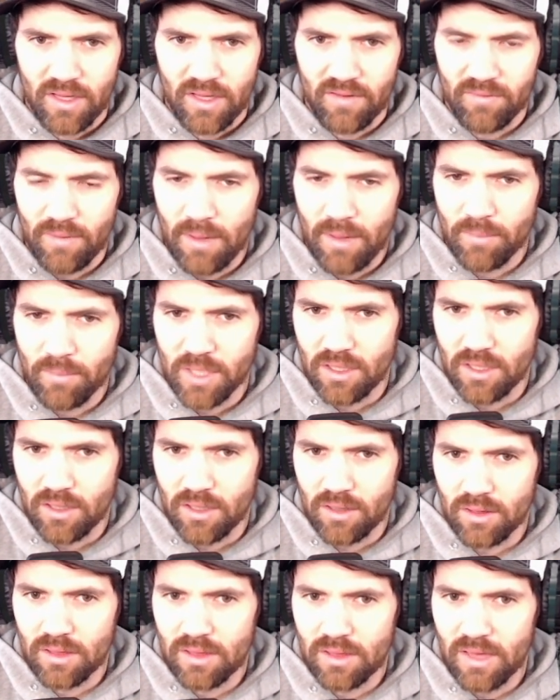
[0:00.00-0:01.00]
I'm going to
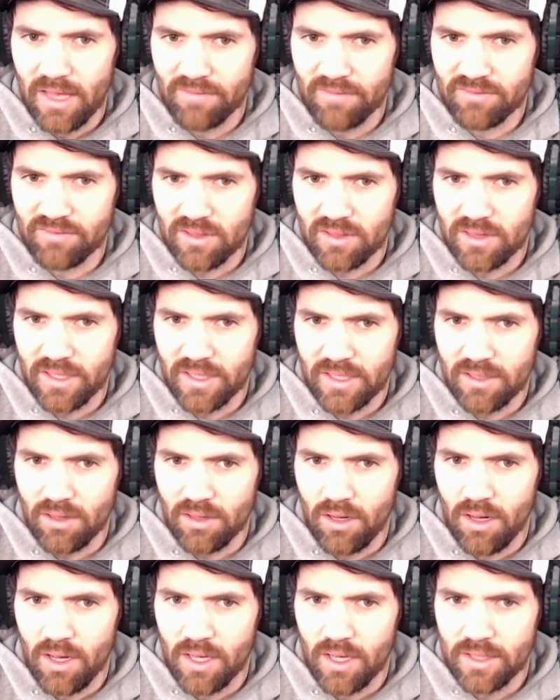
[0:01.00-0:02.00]
left click
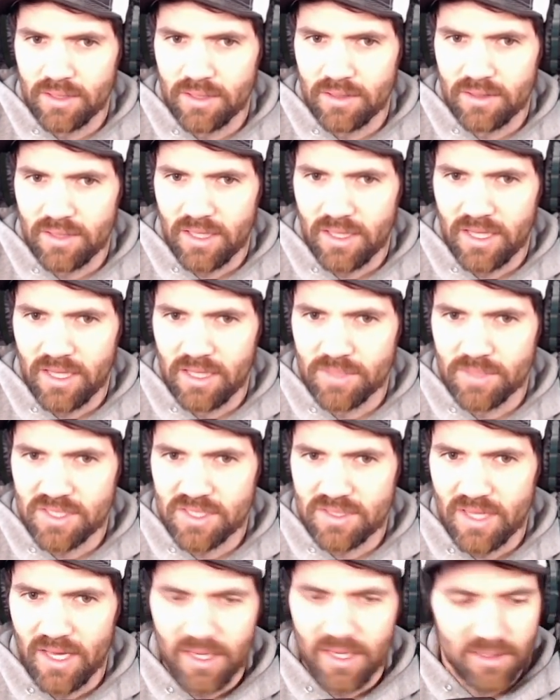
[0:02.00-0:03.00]
on the
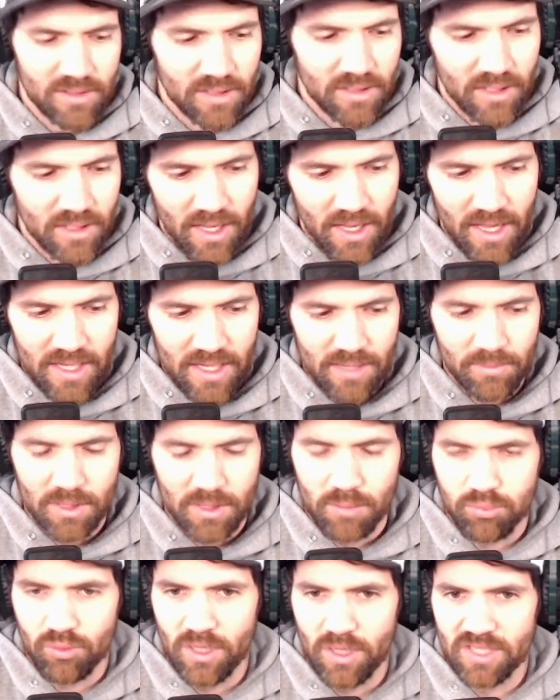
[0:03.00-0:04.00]
hemostat, and I'm going to
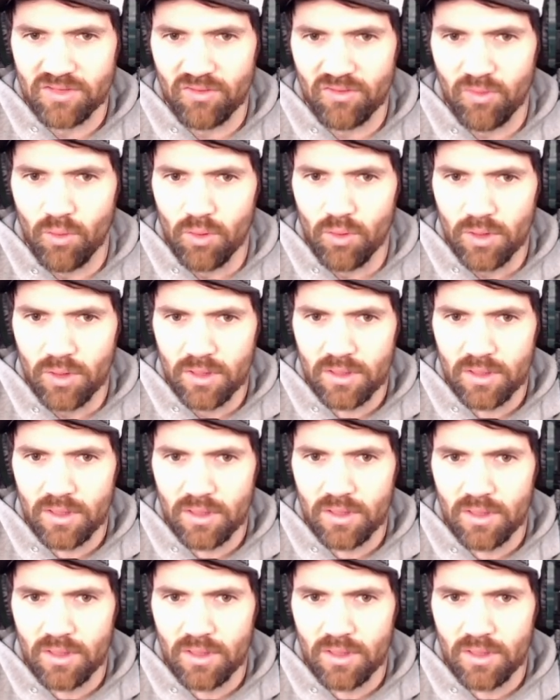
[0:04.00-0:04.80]
press 4,